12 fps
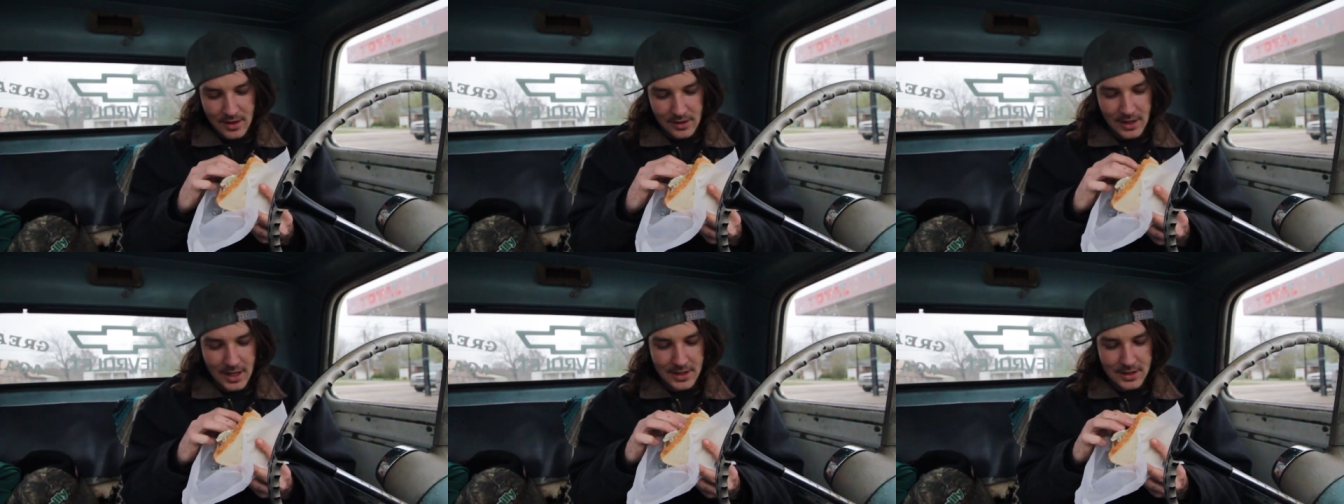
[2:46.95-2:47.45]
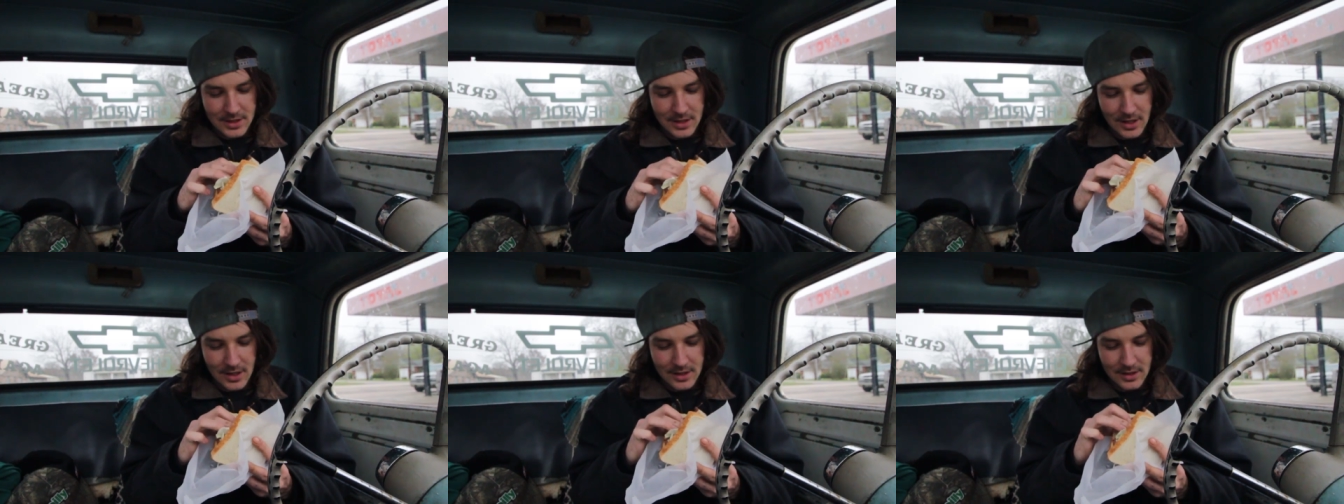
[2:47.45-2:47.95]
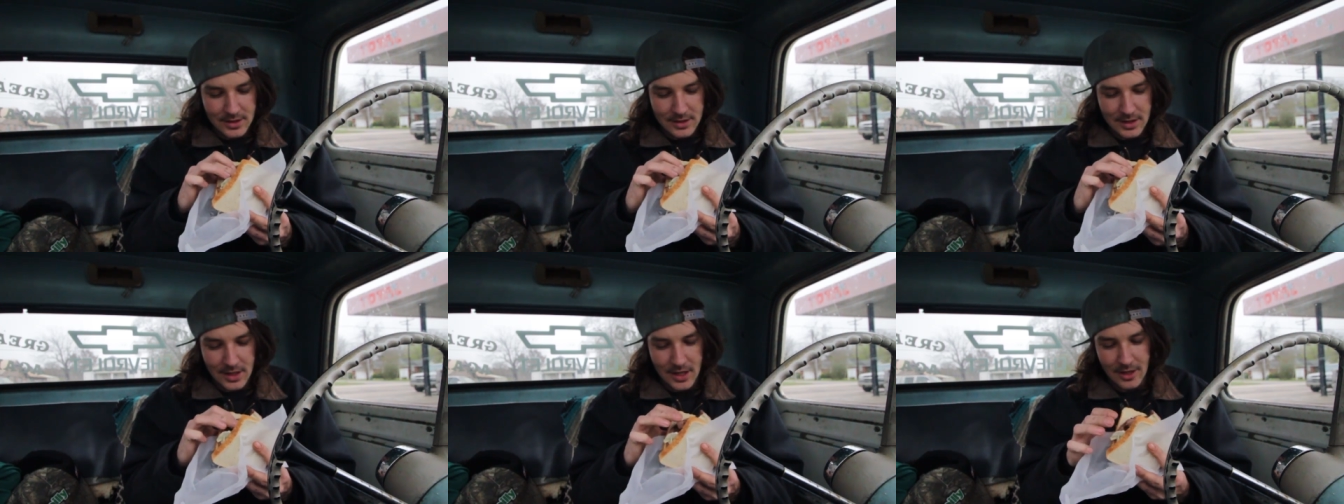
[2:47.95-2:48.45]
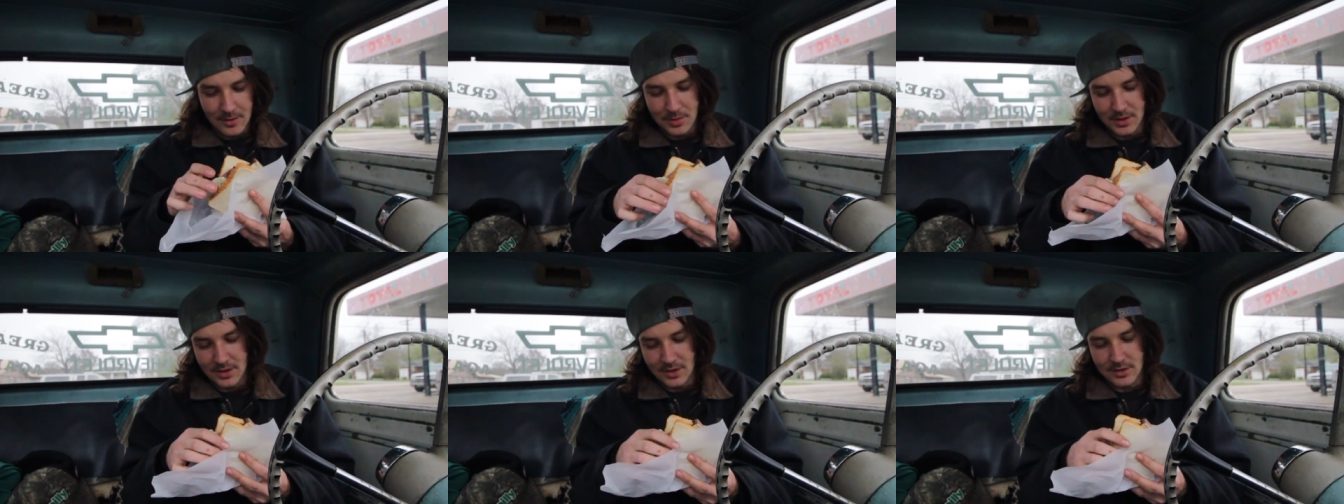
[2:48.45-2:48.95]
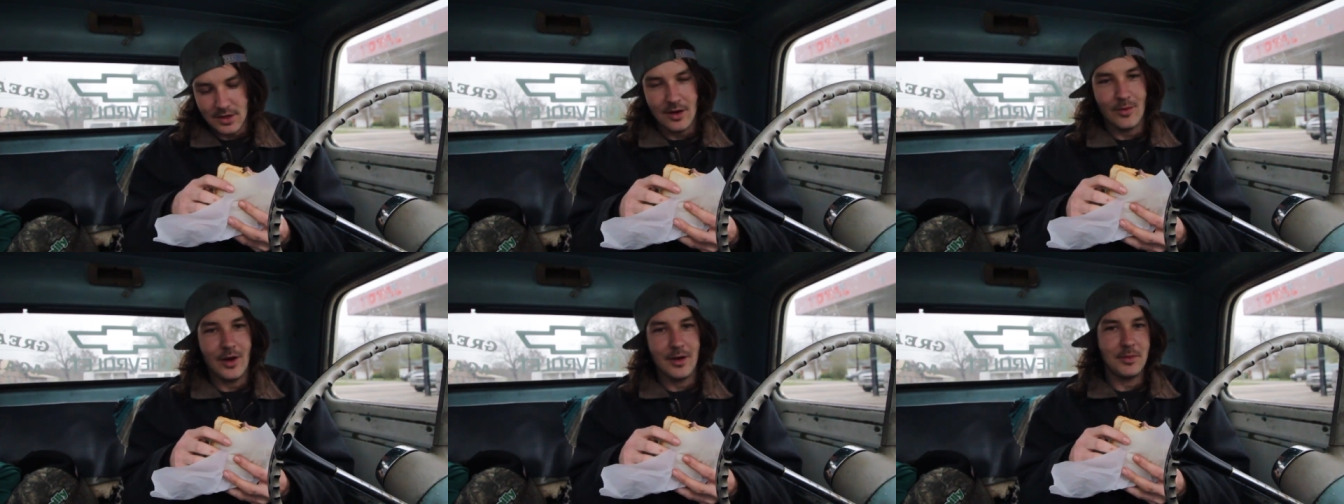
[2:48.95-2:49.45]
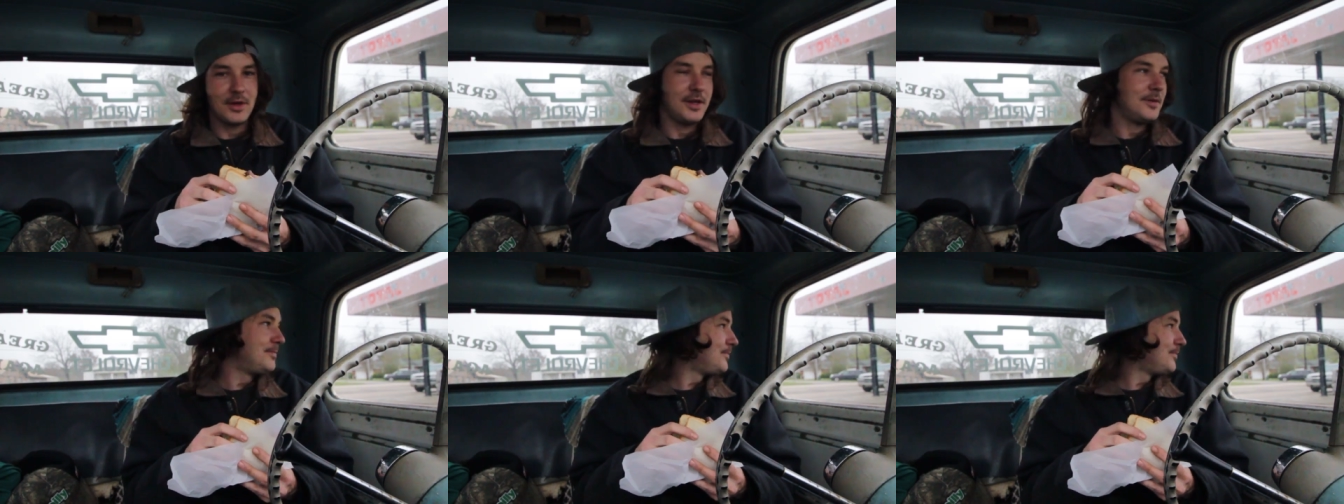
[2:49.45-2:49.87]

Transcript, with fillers: lettuce onions and jalapenos on white bread